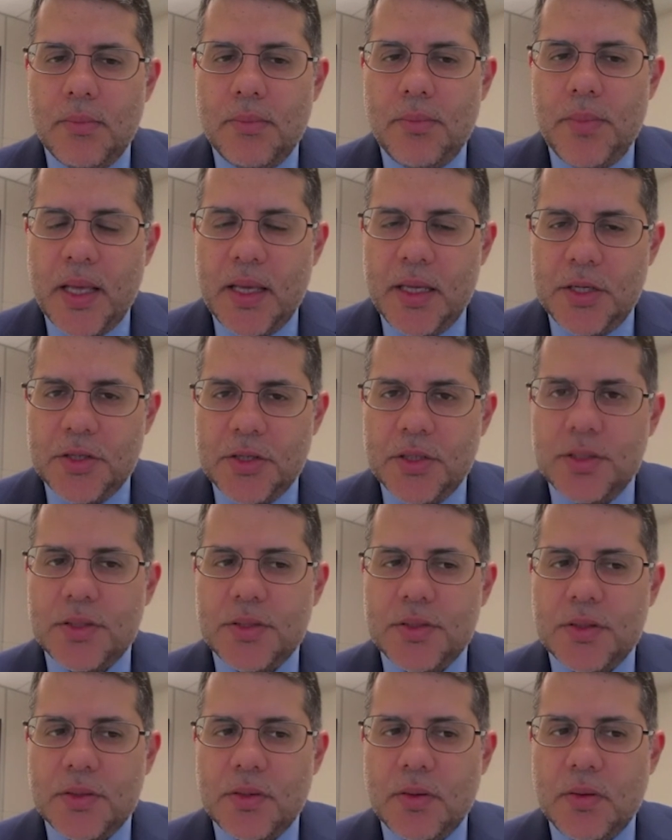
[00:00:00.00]

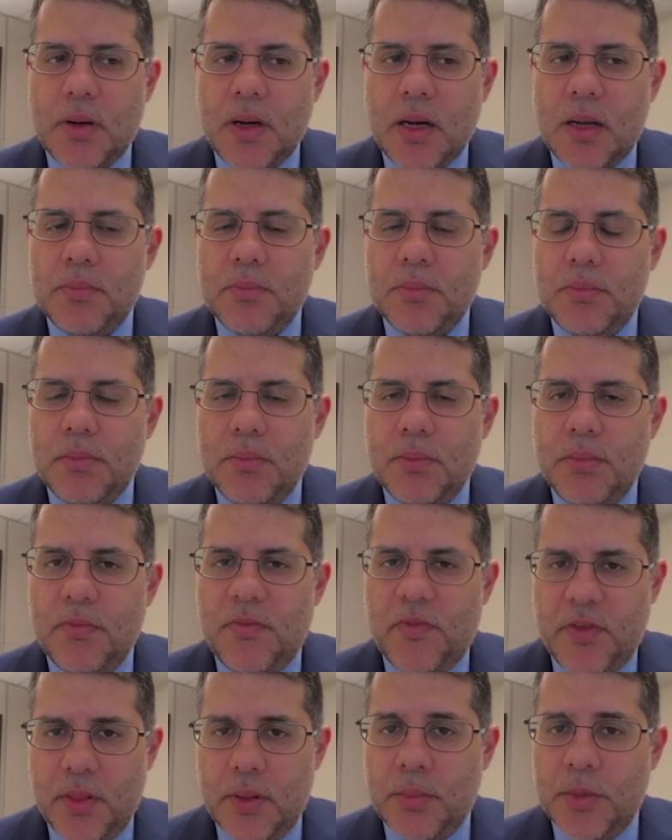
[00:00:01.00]
patients on
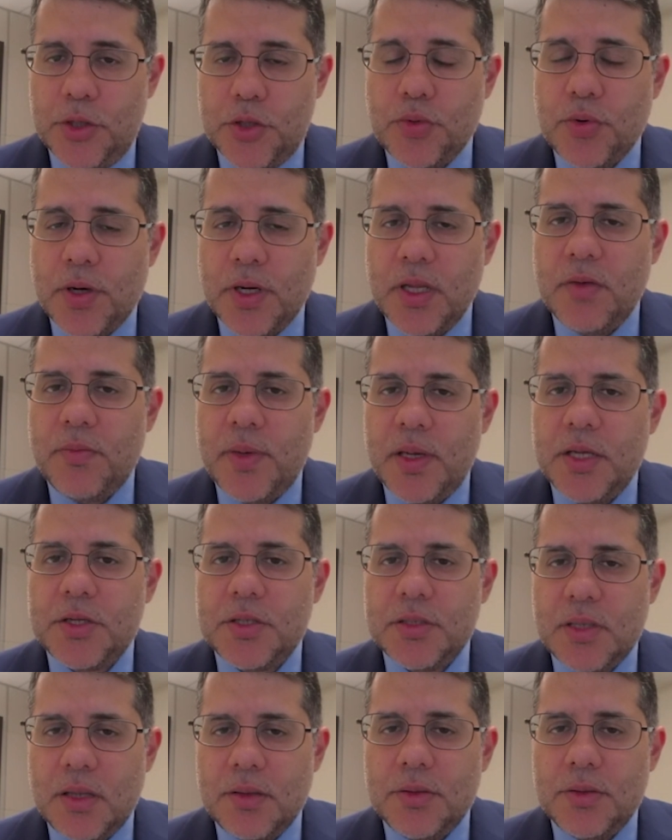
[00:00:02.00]
the majority of
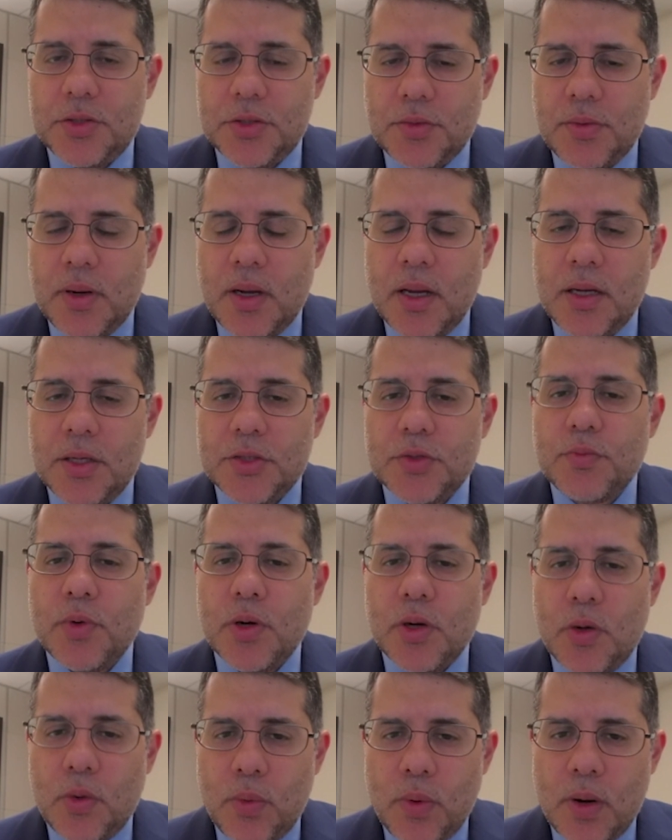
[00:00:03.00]
patients on those trials
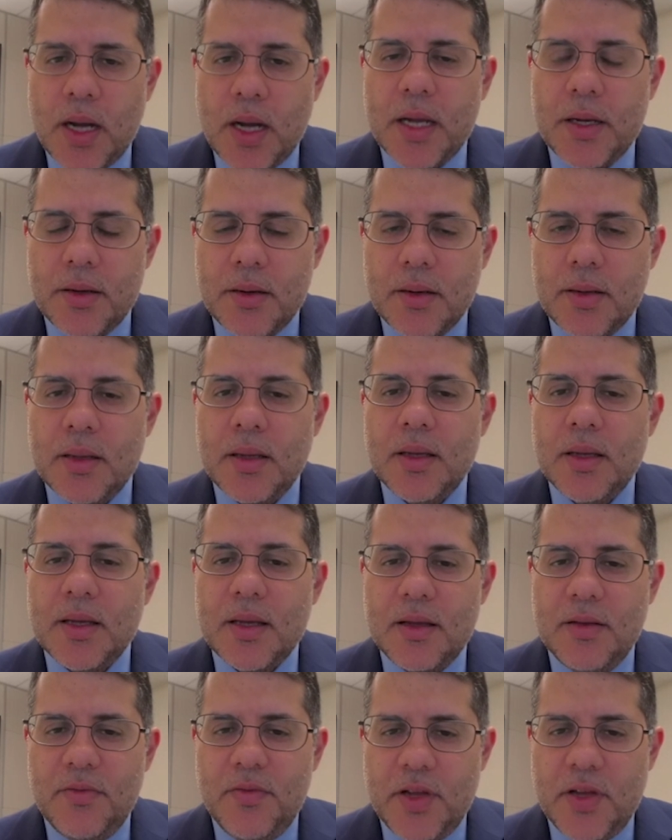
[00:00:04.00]
required
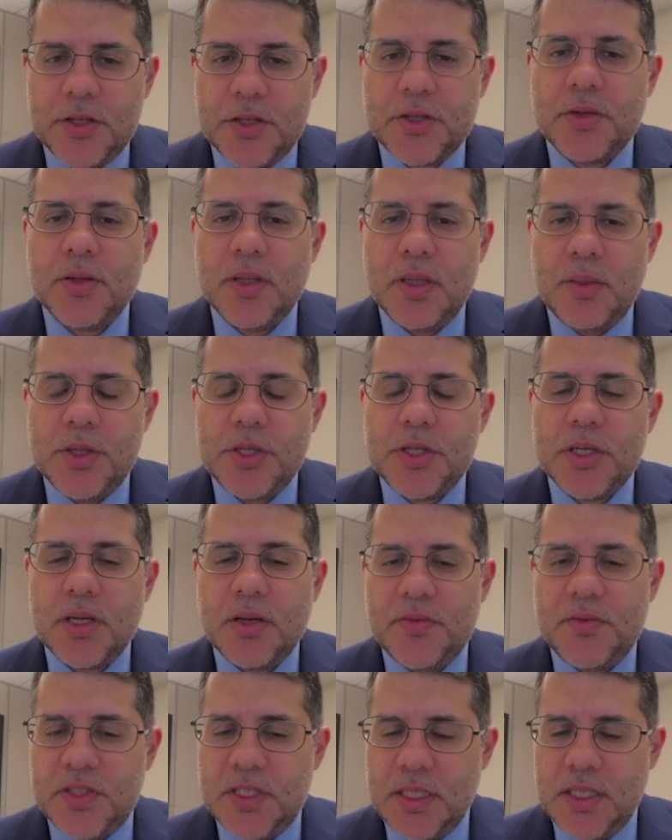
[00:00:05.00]
conventional imaging
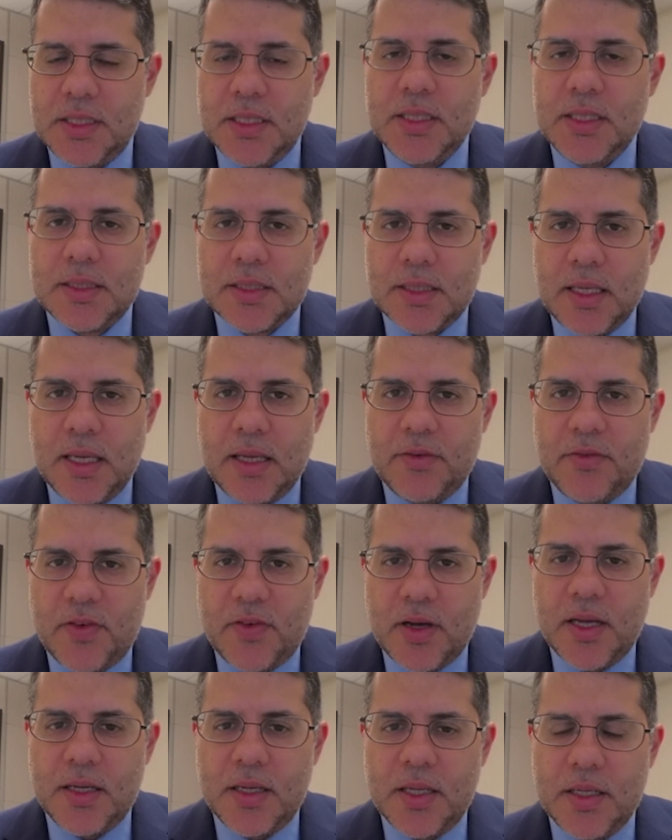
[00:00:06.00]
of CT scan
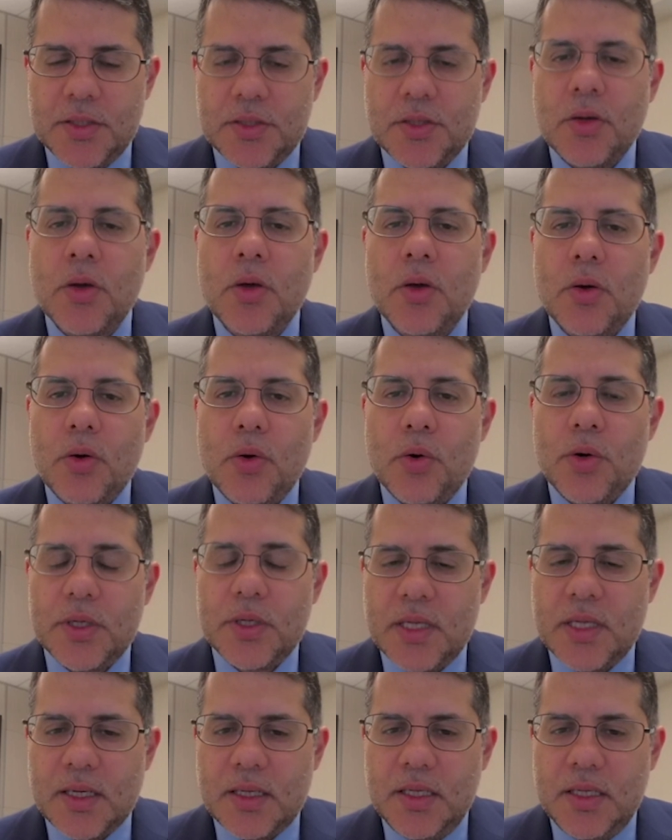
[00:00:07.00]
findings or
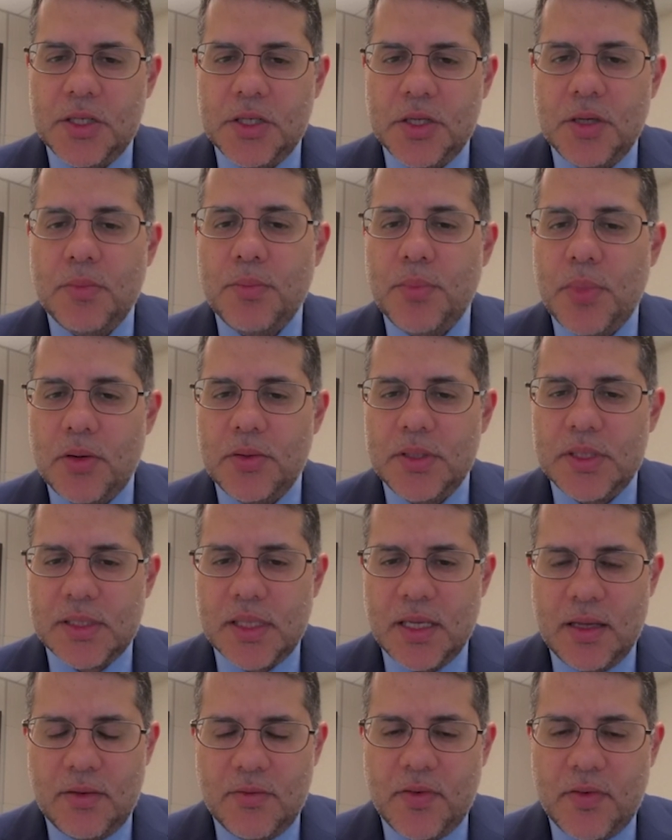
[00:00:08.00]
technetium bone
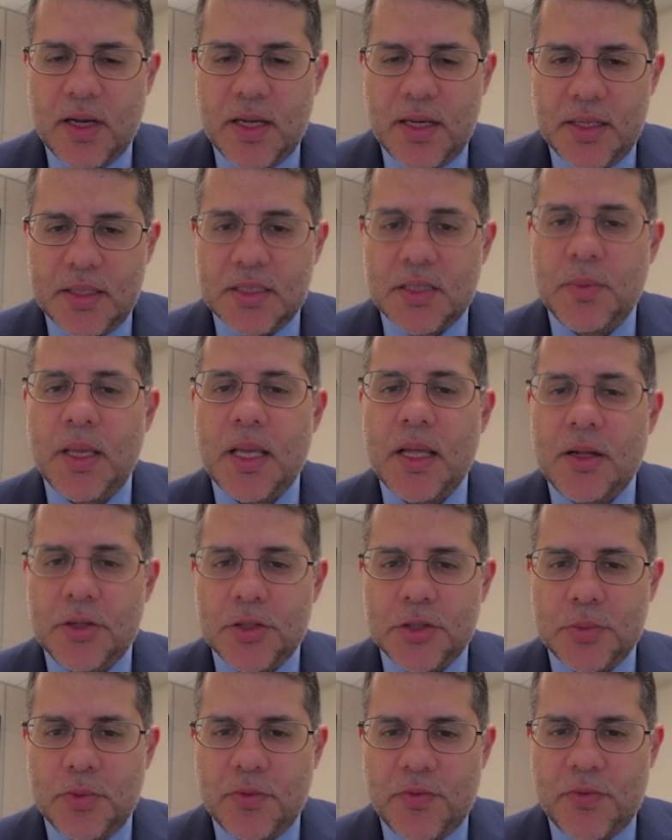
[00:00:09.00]
scan findings to be
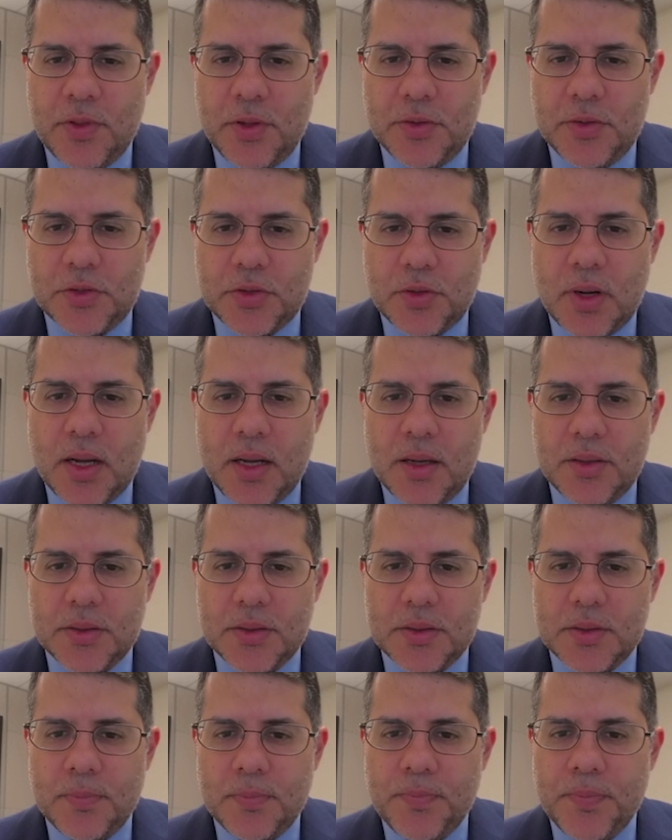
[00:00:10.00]
eligible for those trials.